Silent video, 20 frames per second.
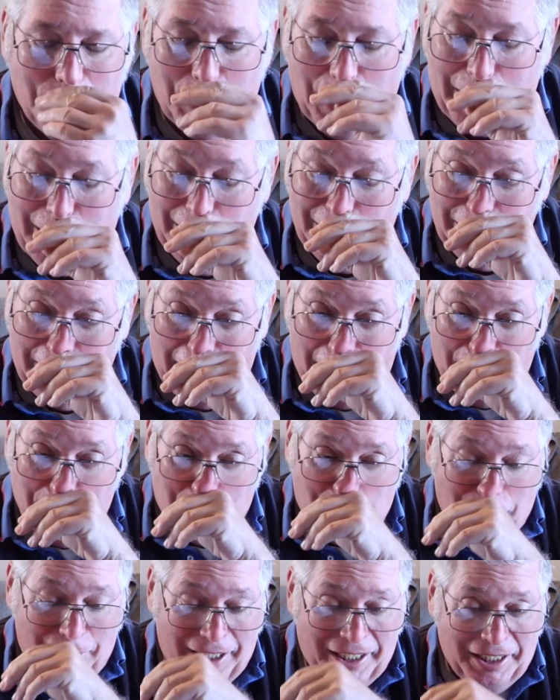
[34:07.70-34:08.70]
because I'm
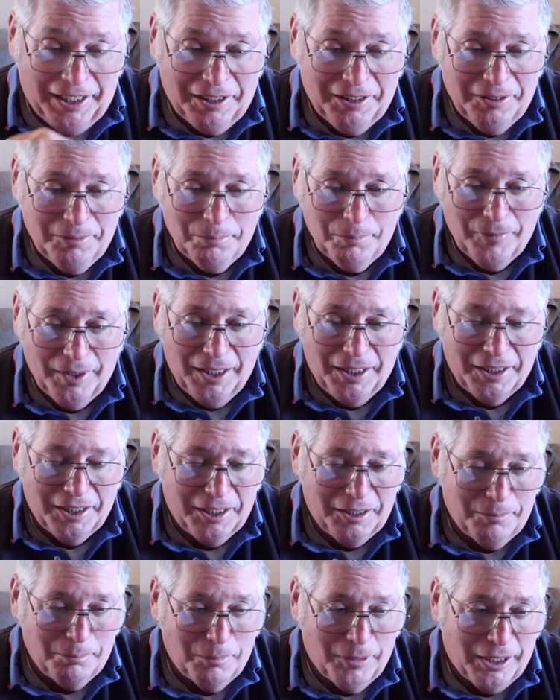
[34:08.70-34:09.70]
crying.
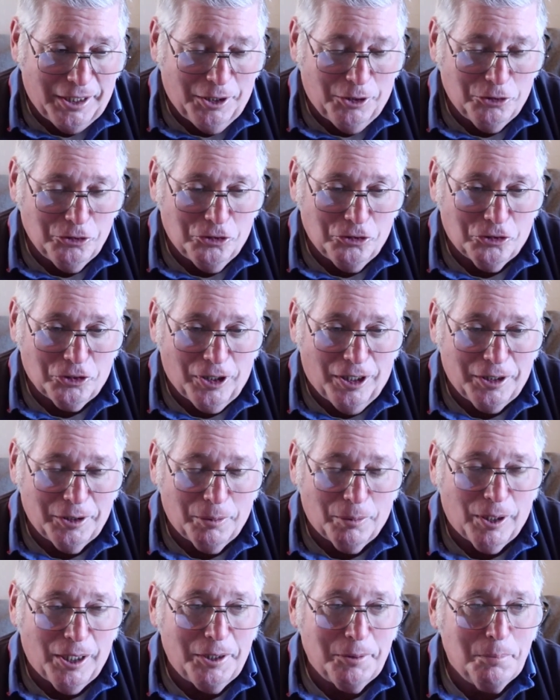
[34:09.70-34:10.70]
My nose is starting
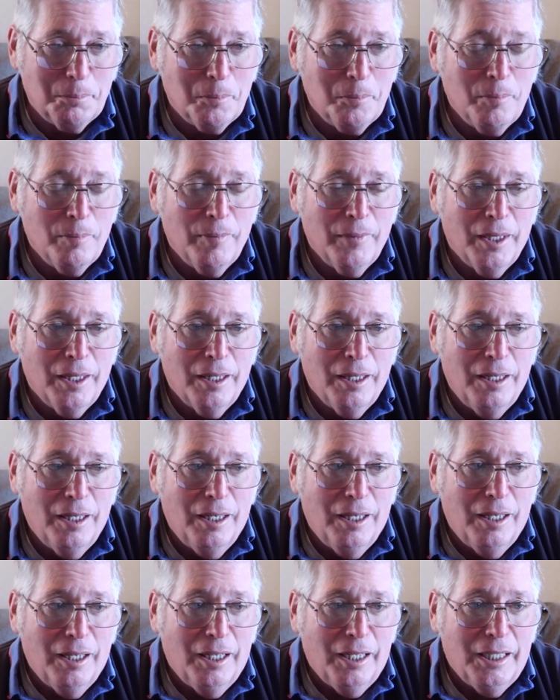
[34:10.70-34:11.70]
to run.
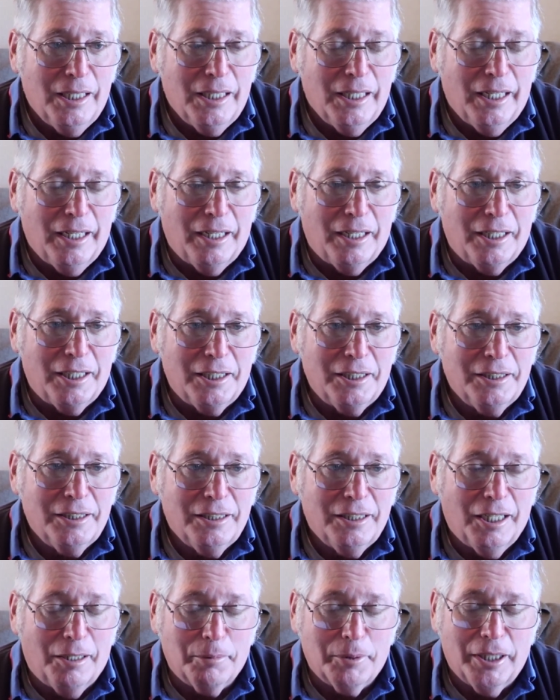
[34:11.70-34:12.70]

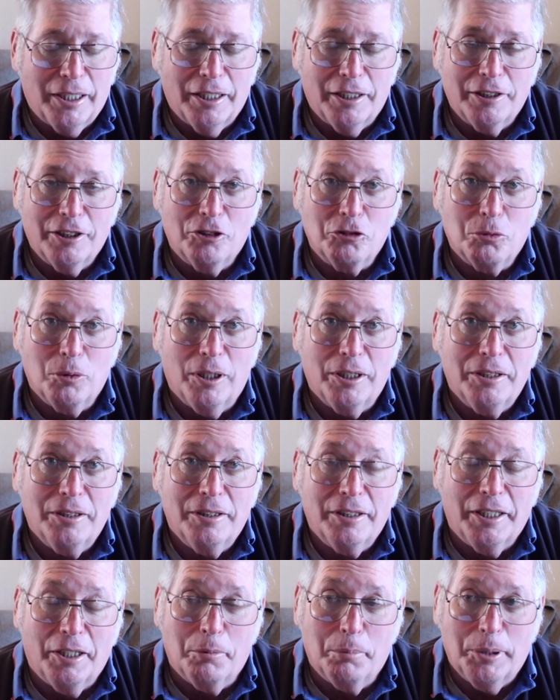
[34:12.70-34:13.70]
I'm going to end this one.
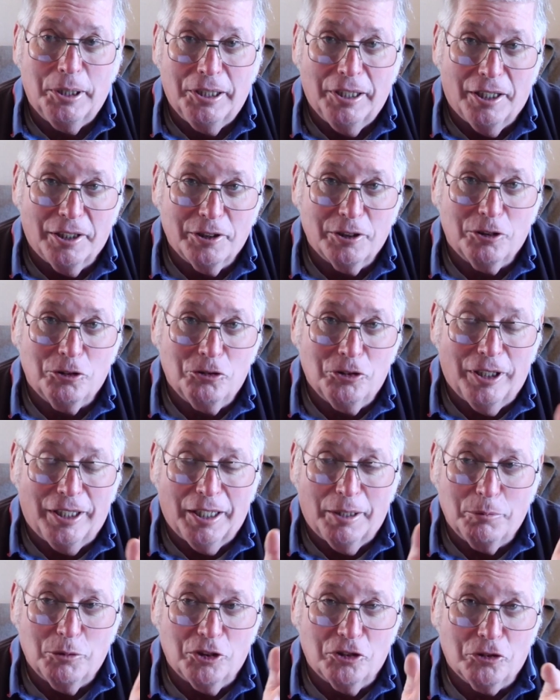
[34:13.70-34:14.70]
There'll be others, and
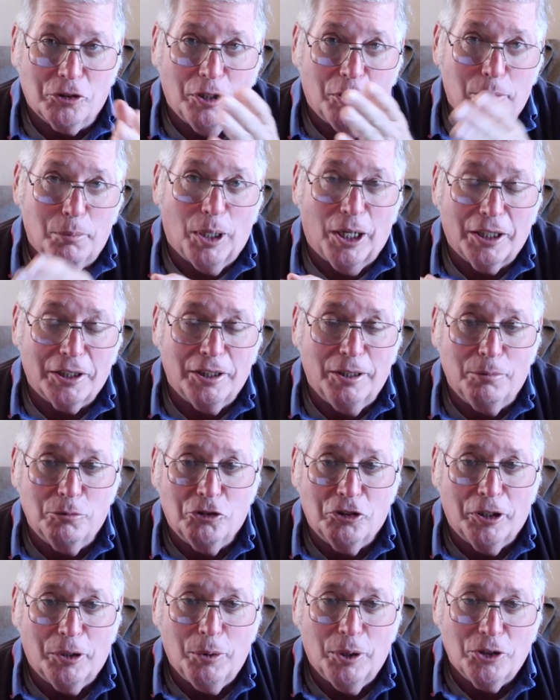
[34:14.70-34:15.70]
I'm just going to mark them
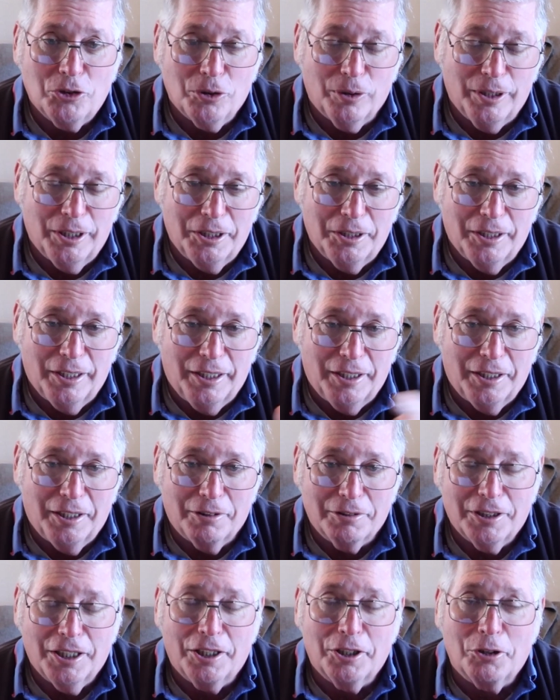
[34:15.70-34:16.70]
sequentially, and
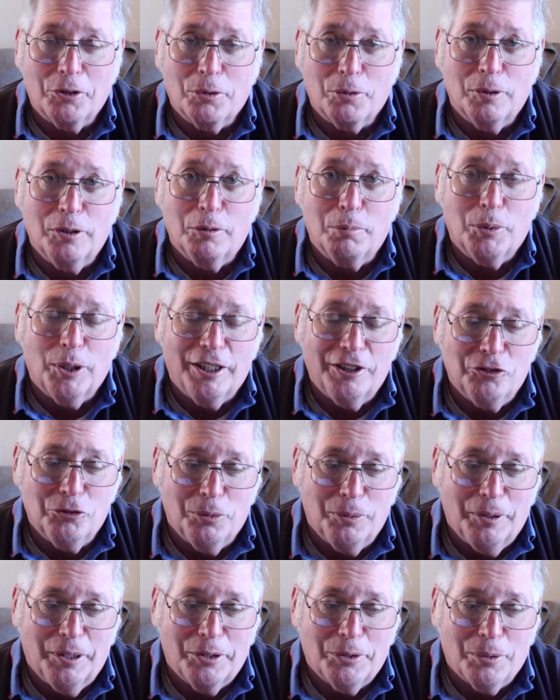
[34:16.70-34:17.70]
I'll take you through the place
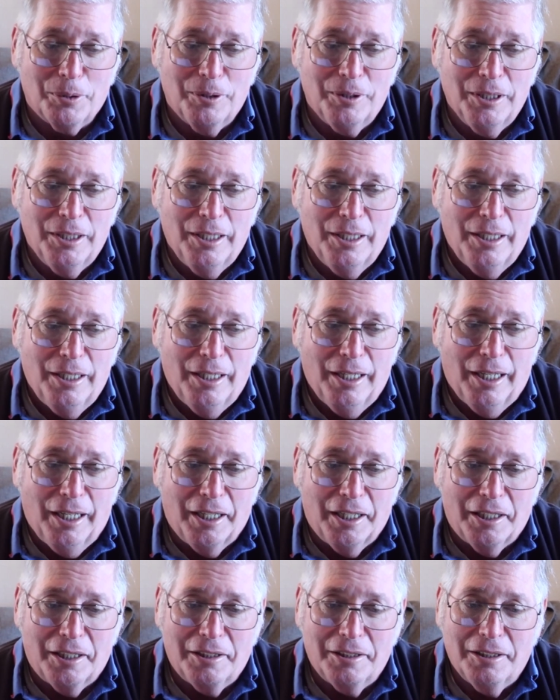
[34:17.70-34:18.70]
we went through.
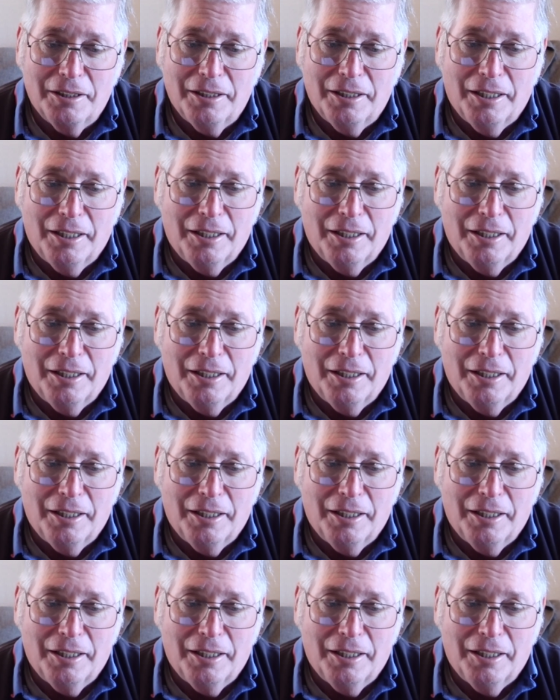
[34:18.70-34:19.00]
And